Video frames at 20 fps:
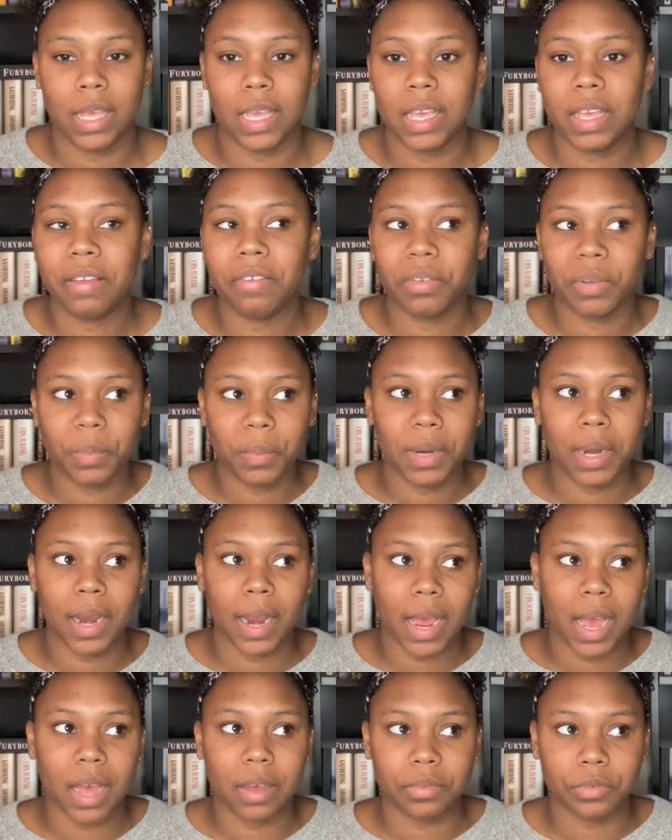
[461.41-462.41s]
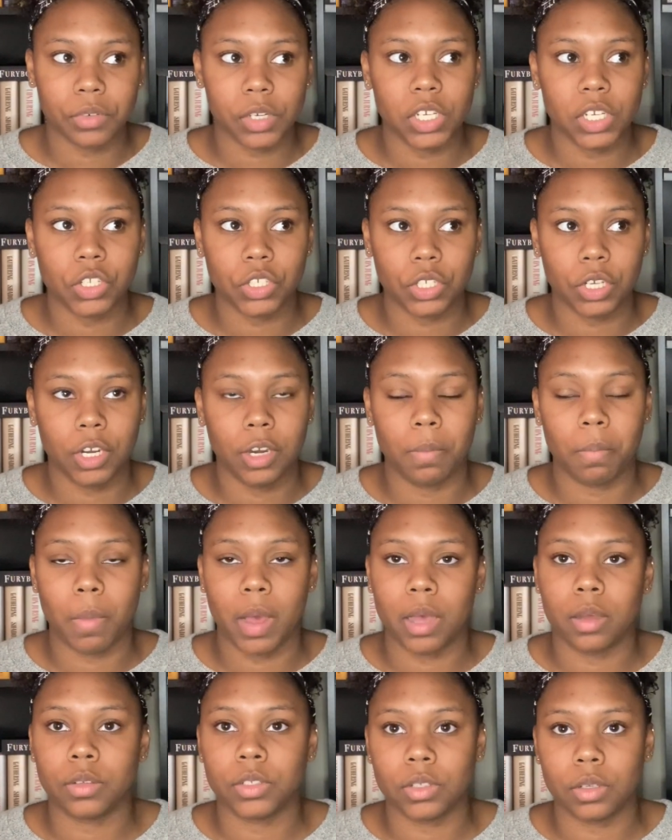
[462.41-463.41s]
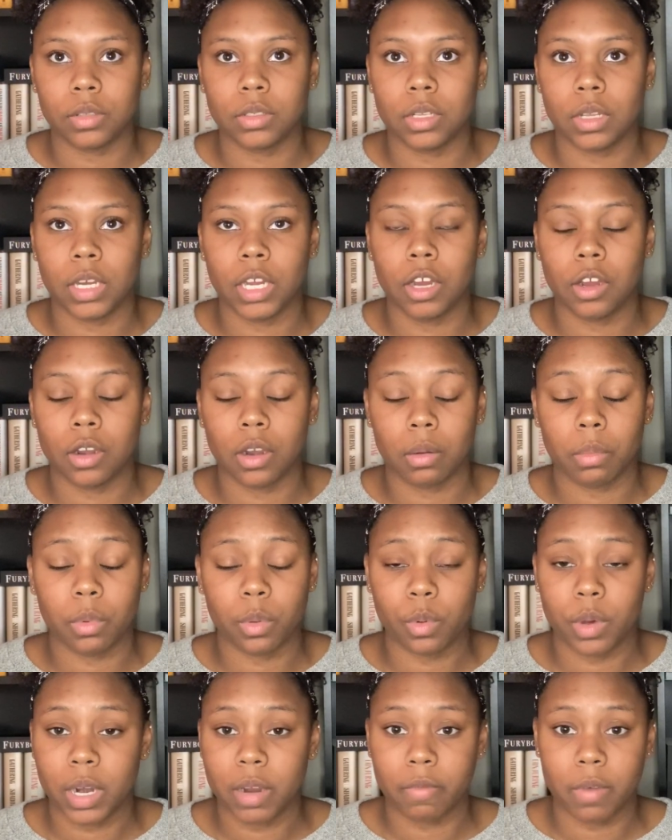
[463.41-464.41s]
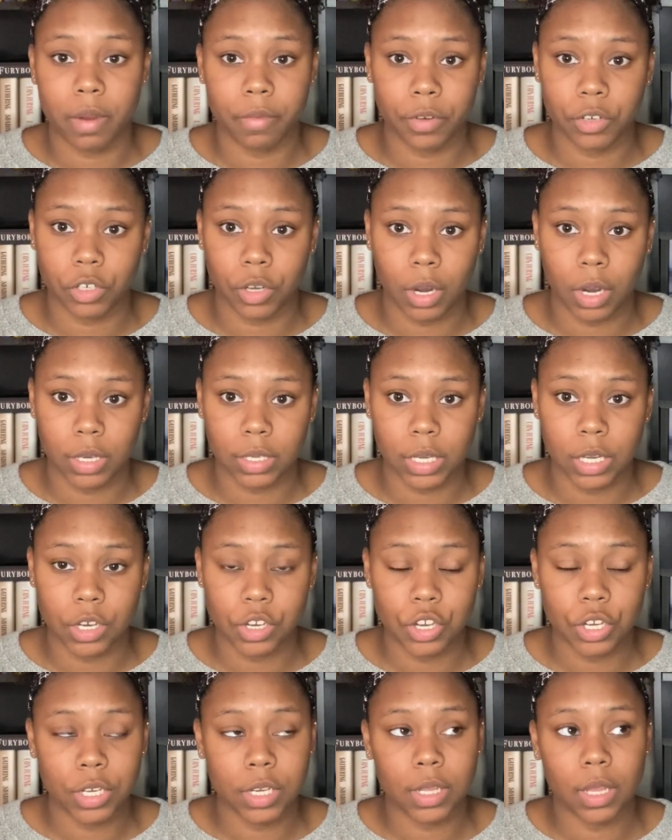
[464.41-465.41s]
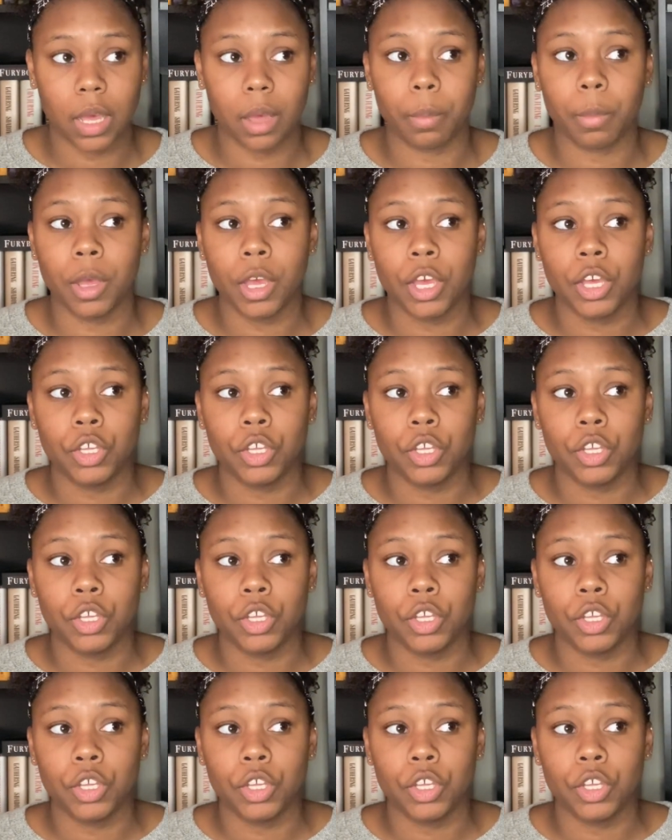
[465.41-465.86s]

Even when I have reached certain milestones on here, number one, I've never drawn attention to them.